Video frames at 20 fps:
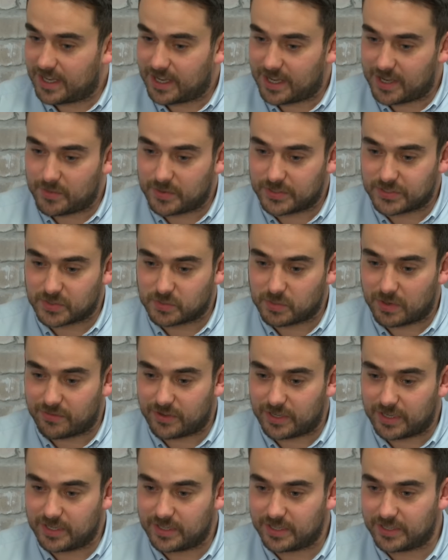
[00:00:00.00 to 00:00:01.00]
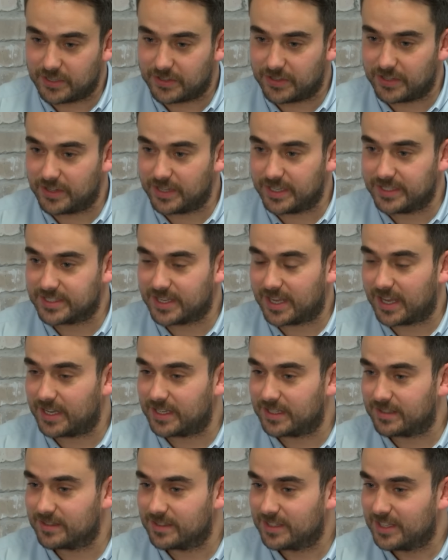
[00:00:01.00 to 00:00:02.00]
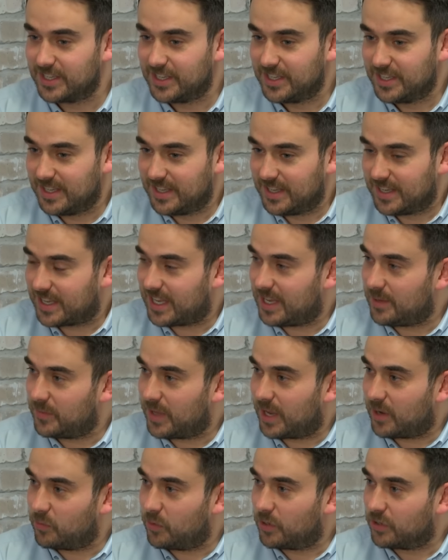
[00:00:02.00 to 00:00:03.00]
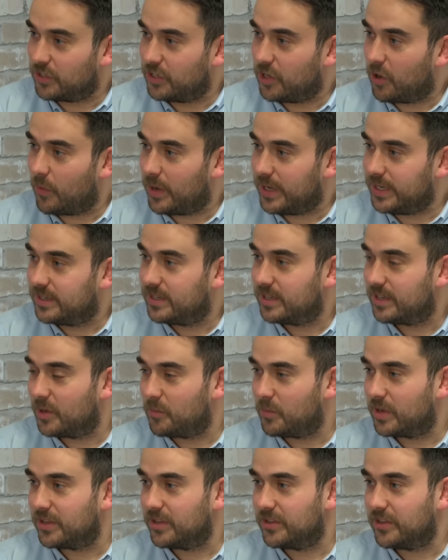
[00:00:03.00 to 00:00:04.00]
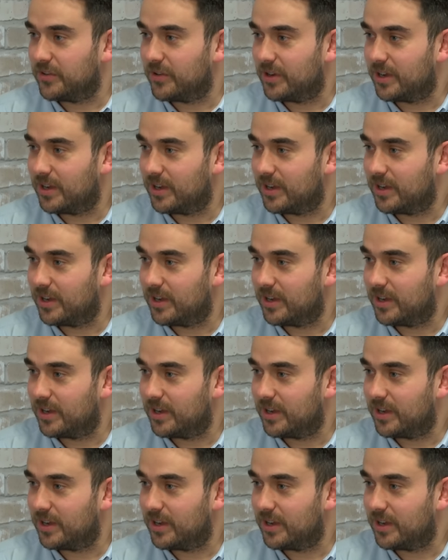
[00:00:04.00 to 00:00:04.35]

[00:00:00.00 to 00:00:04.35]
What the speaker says: It's just whether, you know, that Leeds can keep that run going, and whether there